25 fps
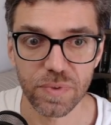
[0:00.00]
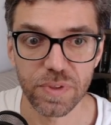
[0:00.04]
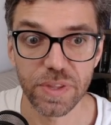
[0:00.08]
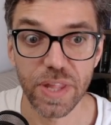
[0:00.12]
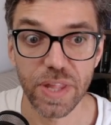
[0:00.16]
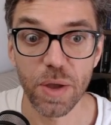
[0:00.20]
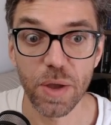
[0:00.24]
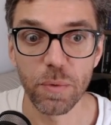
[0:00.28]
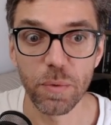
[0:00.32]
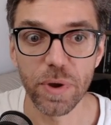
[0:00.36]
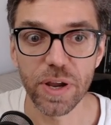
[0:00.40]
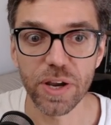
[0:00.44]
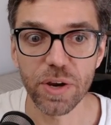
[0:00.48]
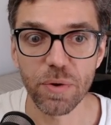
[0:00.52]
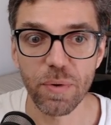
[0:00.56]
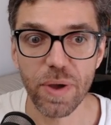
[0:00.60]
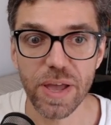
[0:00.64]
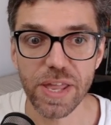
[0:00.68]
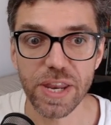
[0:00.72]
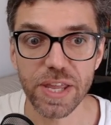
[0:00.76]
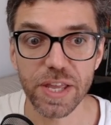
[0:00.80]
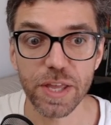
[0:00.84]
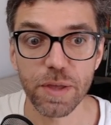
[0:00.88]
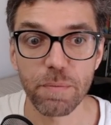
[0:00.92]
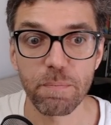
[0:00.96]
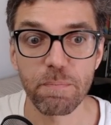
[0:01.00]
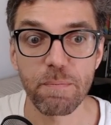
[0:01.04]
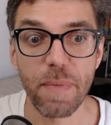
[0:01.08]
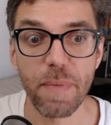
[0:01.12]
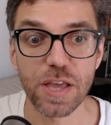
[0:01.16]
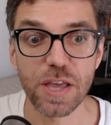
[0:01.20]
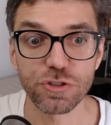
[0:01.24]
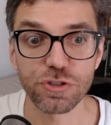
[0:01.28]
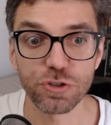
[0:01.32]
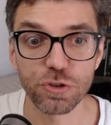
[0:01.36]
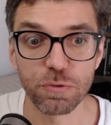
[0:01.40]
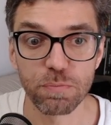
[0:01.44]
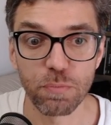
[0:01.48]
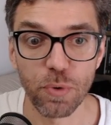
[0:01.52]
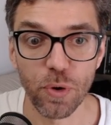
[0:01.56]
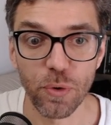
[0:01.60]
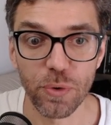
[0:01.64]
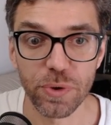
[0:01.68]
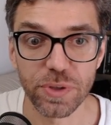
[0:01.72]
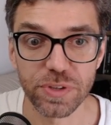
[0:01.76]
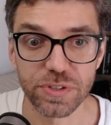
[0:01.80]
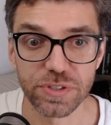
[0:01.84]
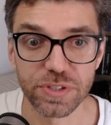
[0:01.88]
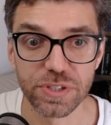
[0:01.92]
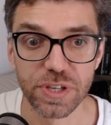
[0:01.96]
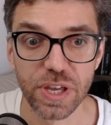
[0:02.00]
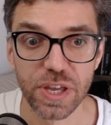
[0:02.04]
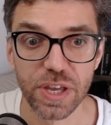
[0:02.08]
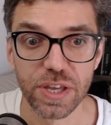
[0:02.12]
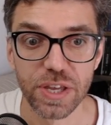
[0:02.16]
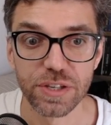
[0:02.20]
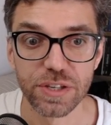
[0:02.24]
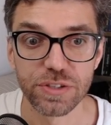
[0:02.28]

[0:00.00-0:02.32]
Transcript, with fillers: Then we're creating mesh to points.